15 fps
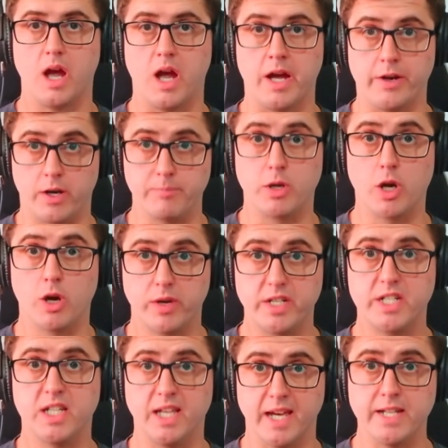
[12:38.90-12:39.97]
And I'm going
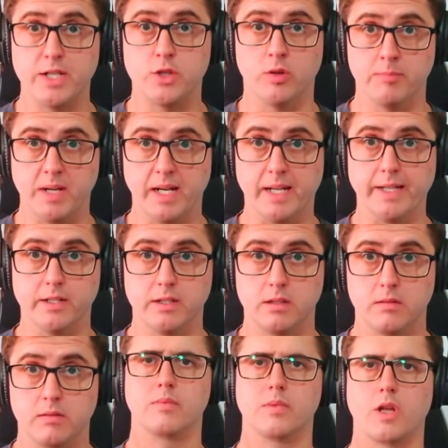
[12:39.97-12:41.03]
to get to 1 million.
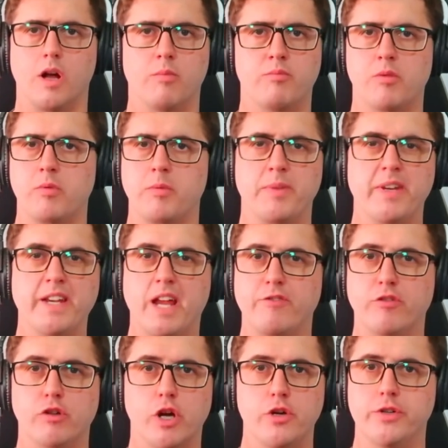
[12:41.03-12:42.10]
I'll probably
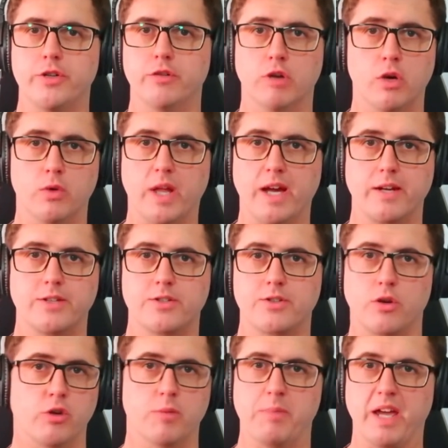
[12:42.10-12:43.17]
never own a Rolex
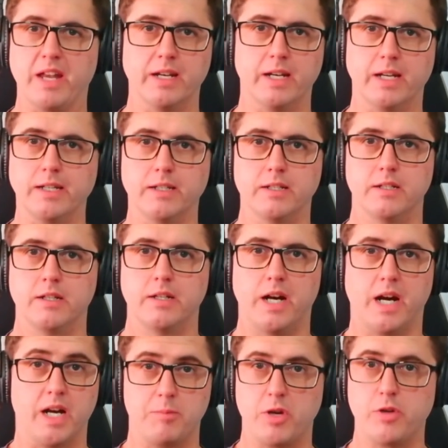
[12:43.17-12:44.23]
or a Bentley,
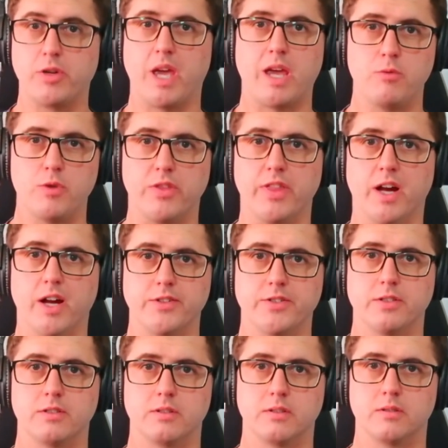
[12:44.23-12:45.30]
and I'm okay with that.
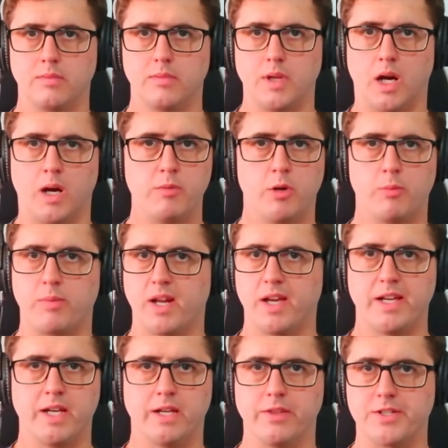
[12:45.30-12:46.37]
I'm not
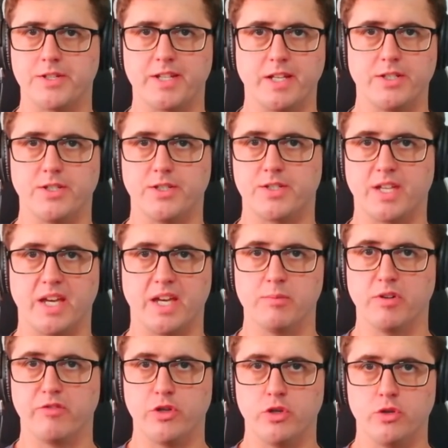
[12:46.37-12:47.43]
playing the status game
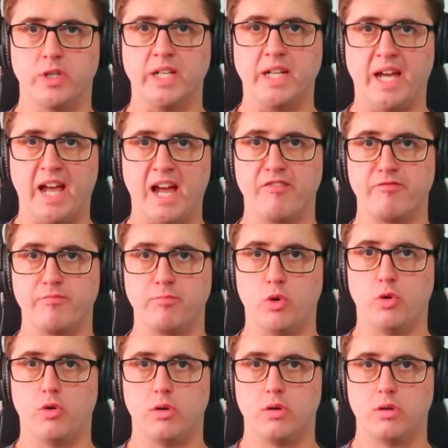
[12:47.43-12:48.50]
of who can have
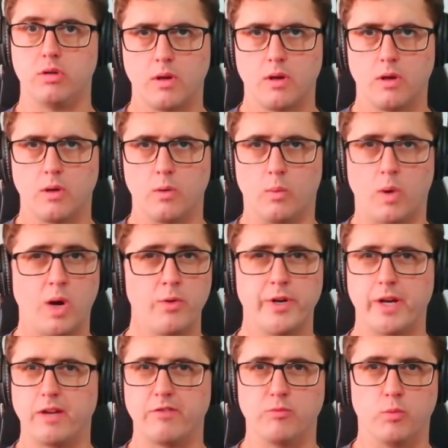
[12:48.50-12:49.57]
more. Why would
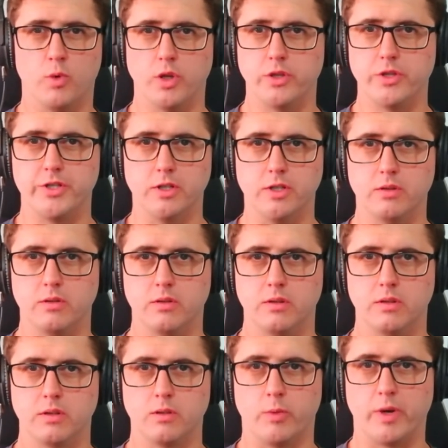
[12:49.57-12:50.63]
I even want to,
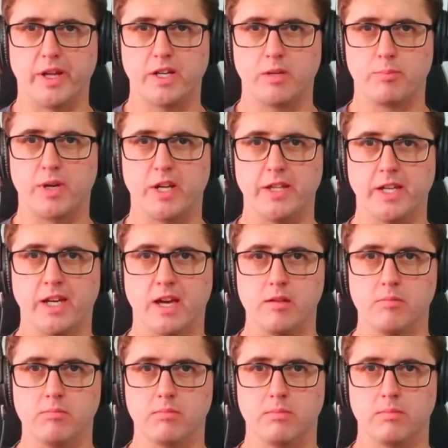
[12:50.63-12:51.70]
when I can play the
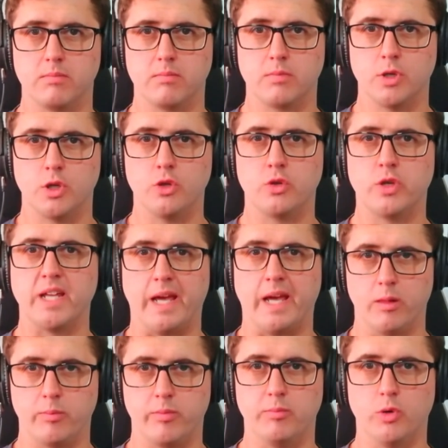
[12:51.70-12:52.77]
game who can
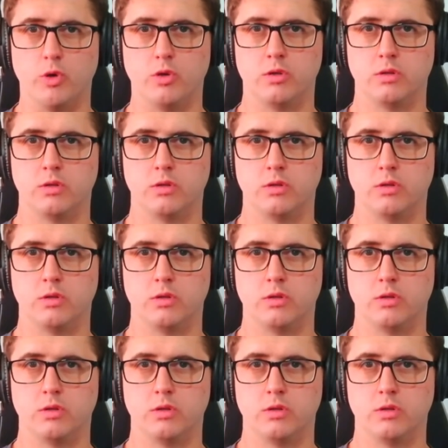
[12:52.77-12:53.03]
help more?